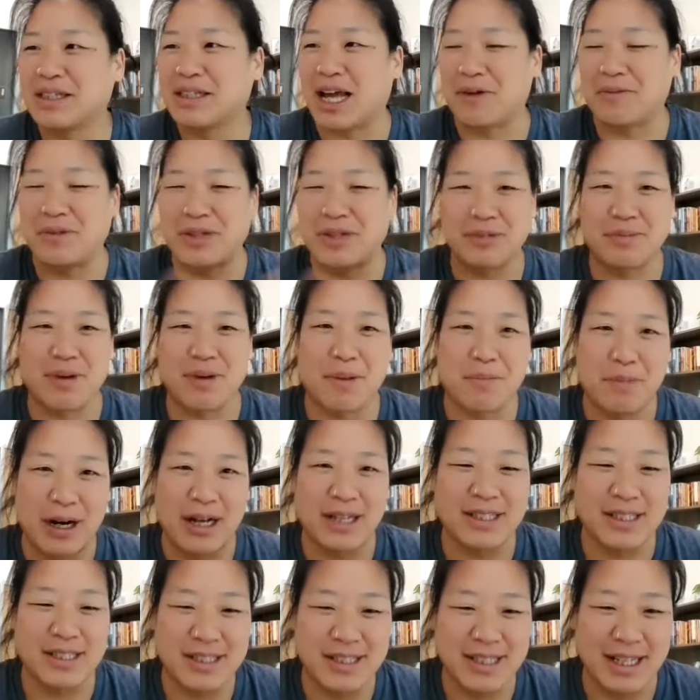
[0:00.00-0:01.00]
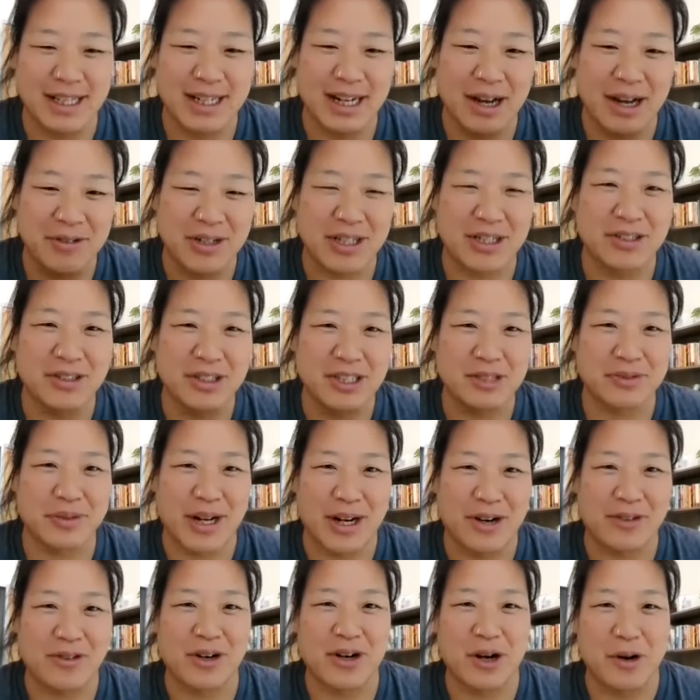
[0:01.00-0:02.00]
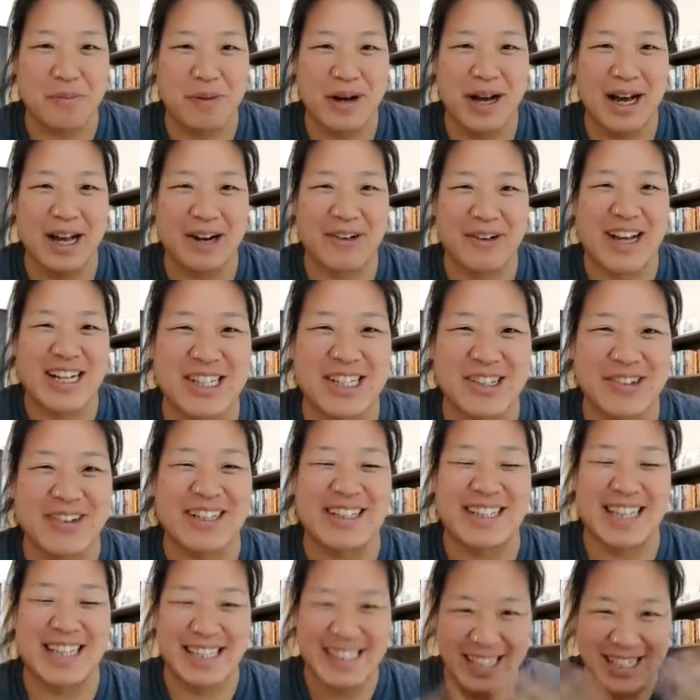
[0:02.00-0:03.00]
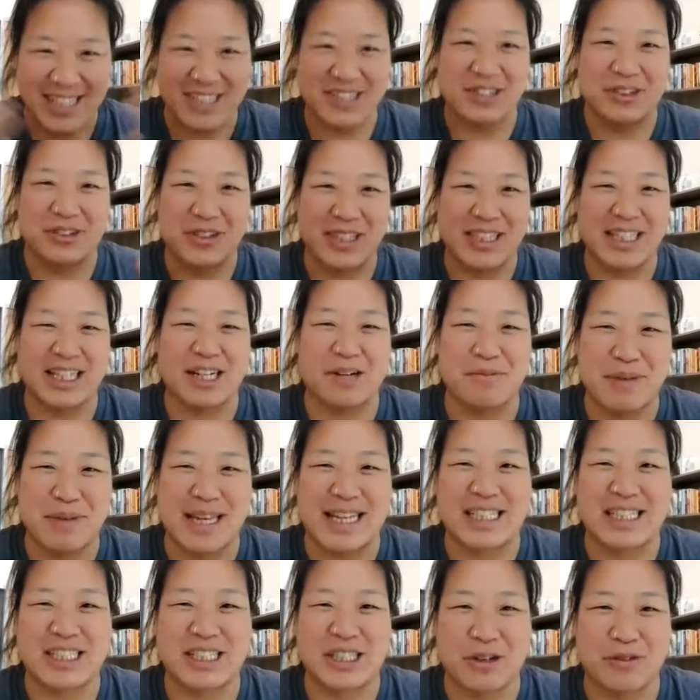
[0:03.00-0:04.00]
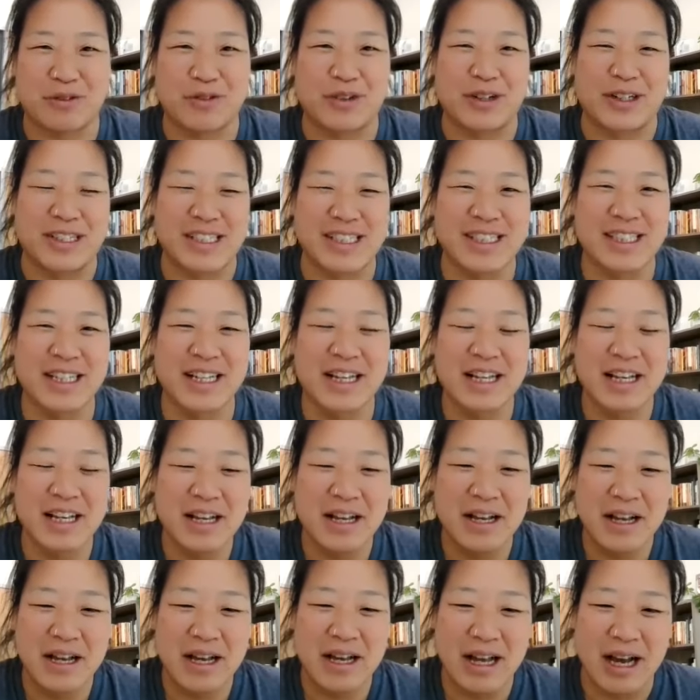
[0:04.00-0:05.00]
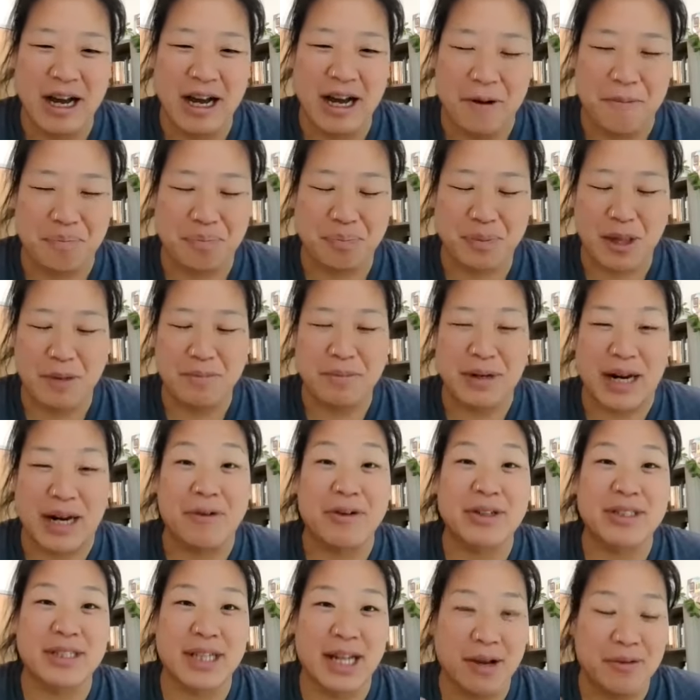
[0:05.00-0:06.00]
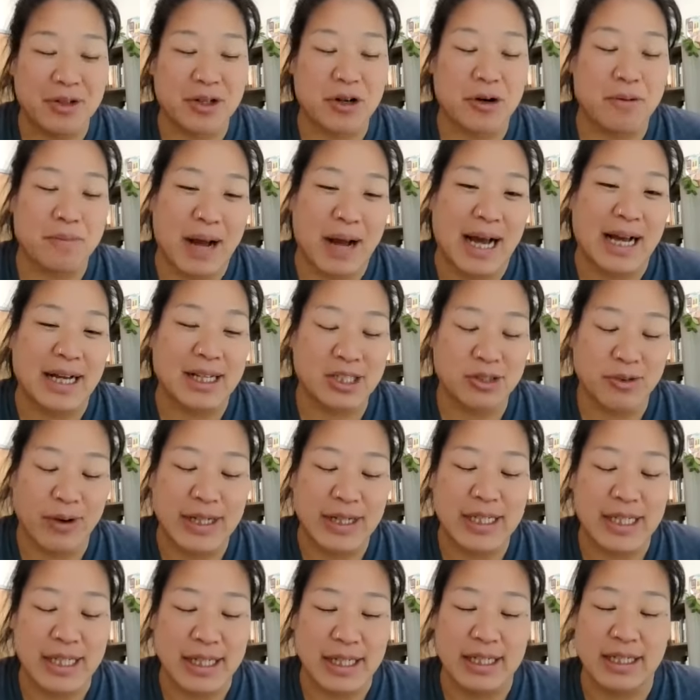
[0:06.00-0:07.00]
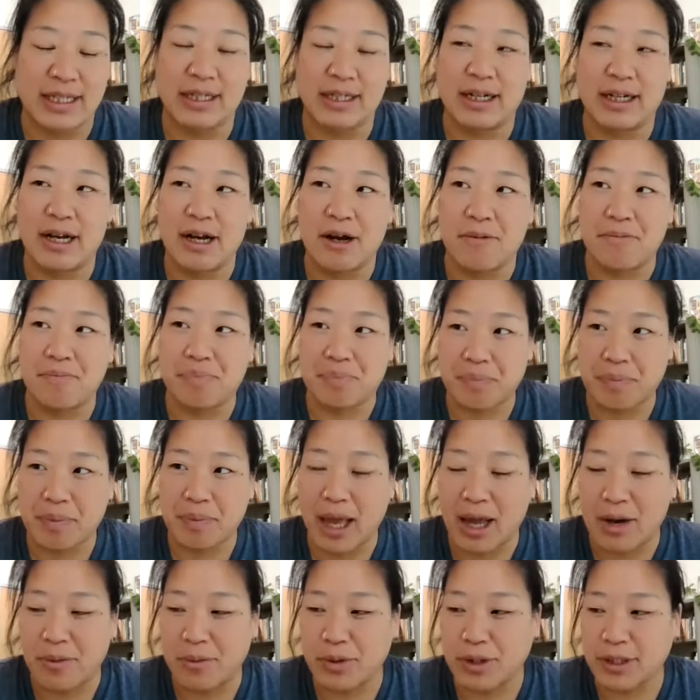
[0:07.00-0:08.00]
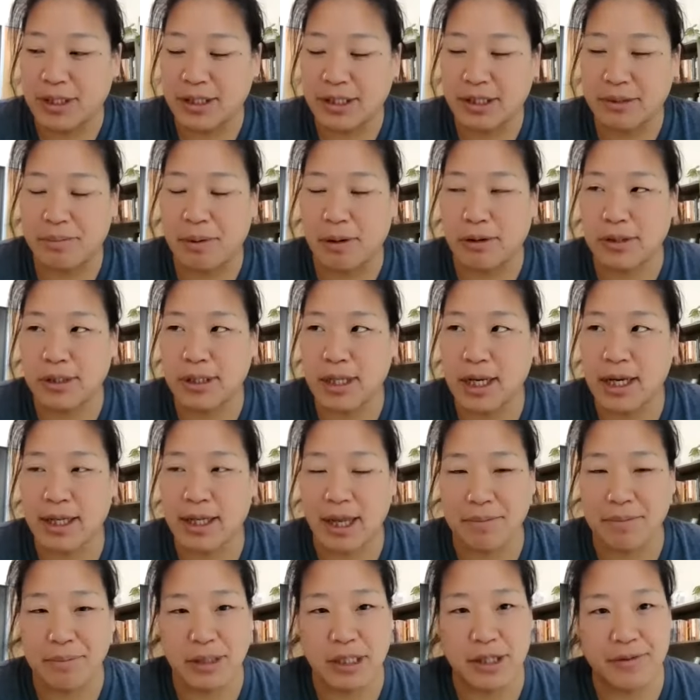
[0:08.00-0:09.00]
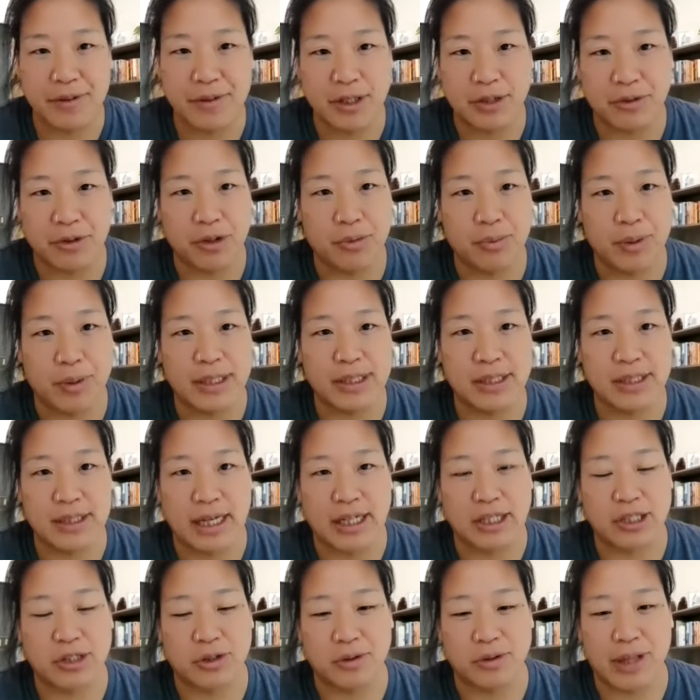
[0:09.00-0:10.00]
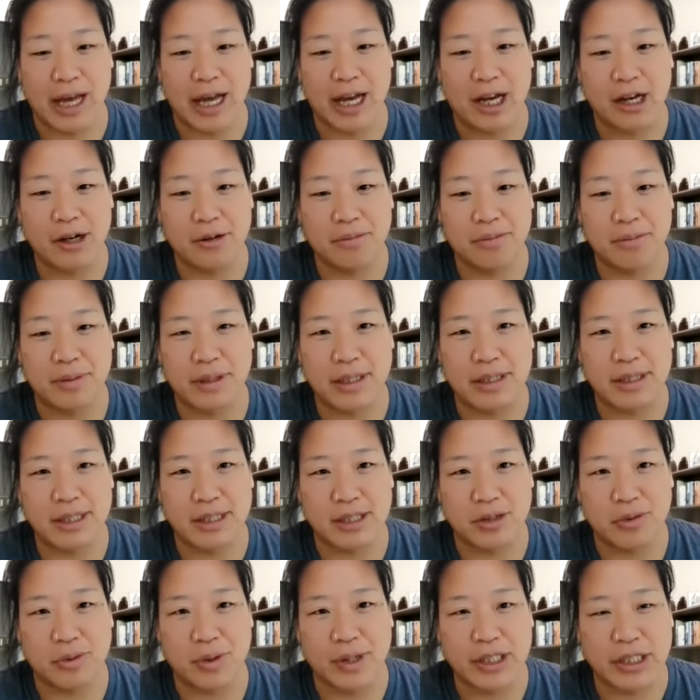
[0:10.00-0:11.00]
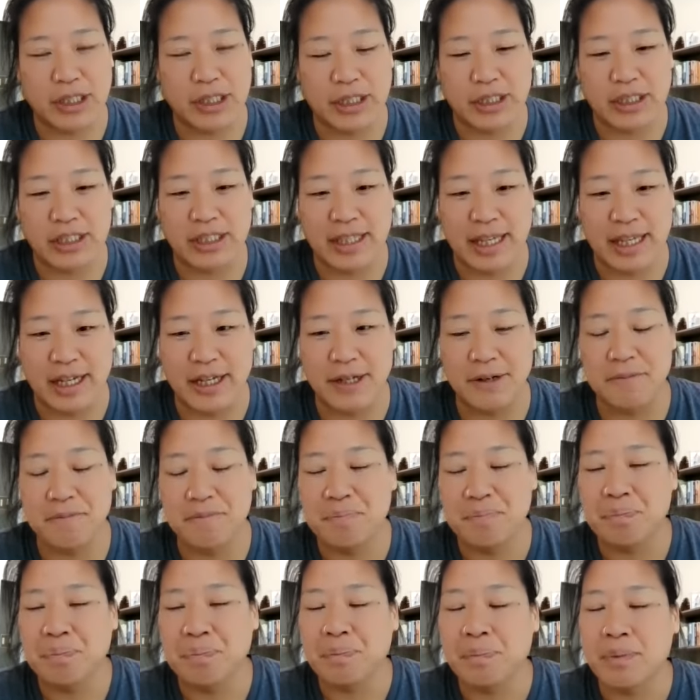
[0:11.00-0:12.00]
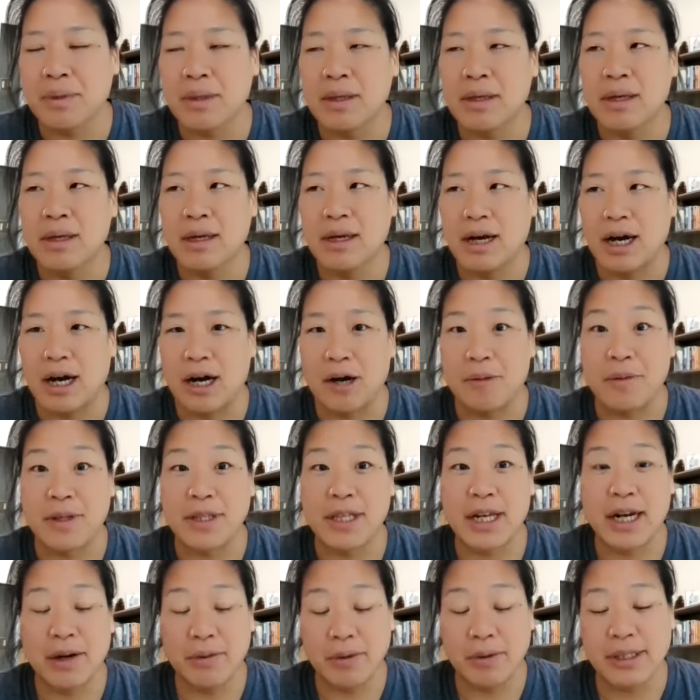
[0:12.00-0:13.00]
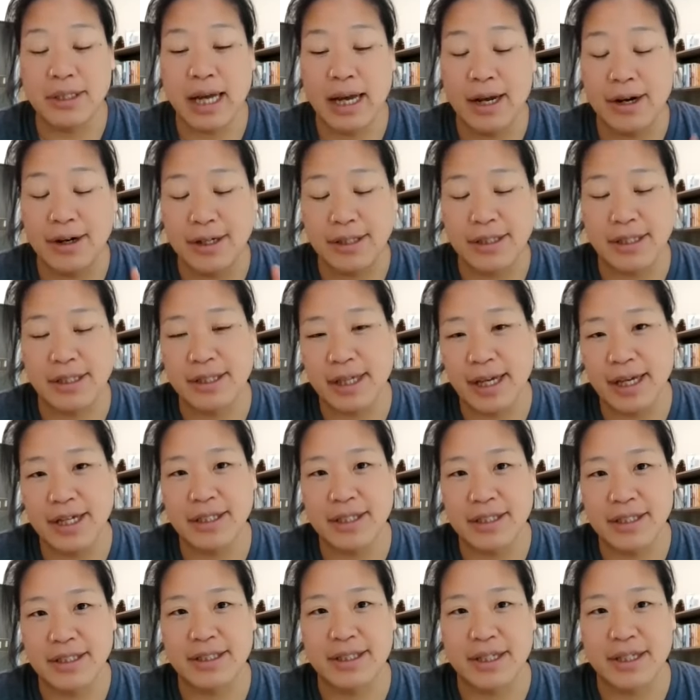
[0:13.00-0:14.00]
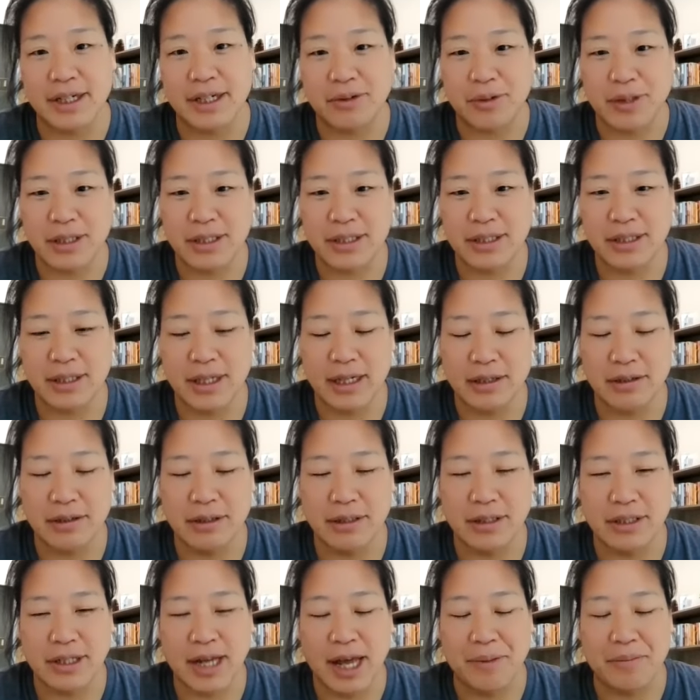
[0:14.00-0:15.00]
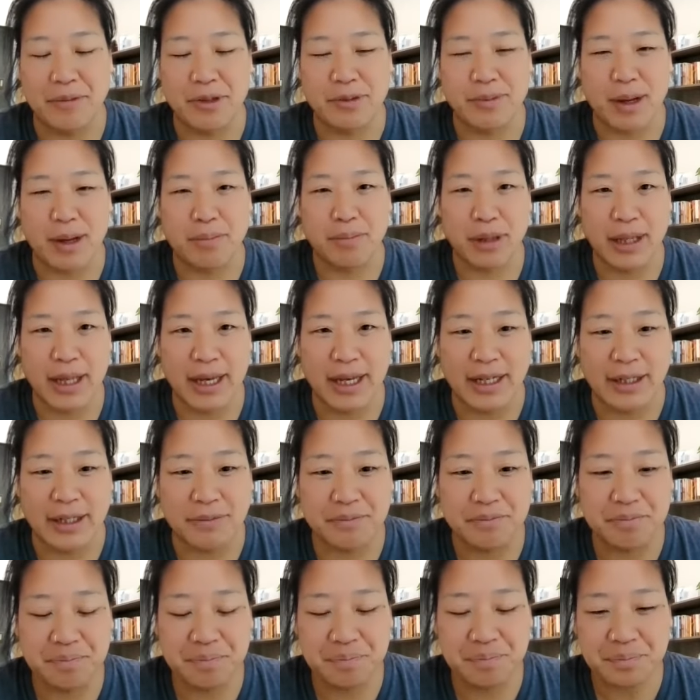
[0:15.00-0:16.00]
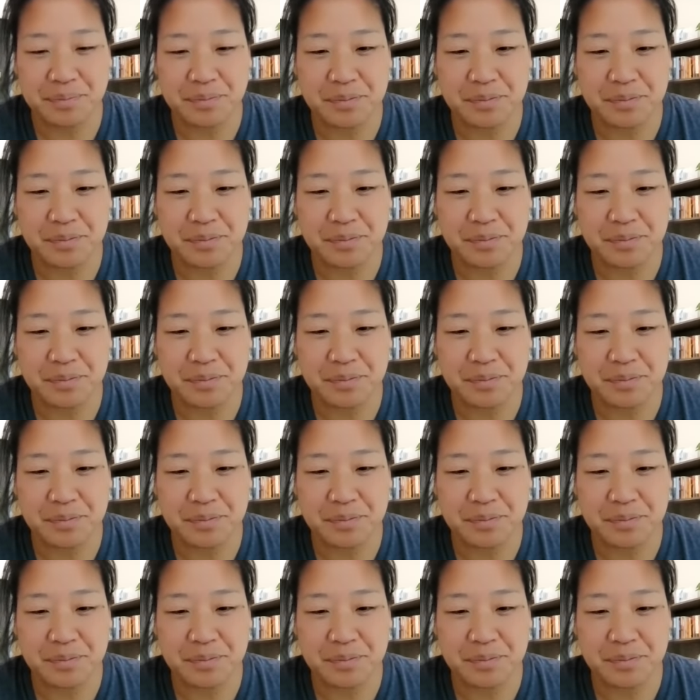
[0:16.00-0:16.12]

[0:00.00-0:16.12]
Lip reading: I went to my boss and said, I want to do this when I grow up. How do it? And they said, you have to get a PhD first. But I always thought I would go back. So I did. I worked as a postdoc at Pacific Northwest National Lab. This is in Washington State. And then I was hired as a scientist there, which at the time was my plan.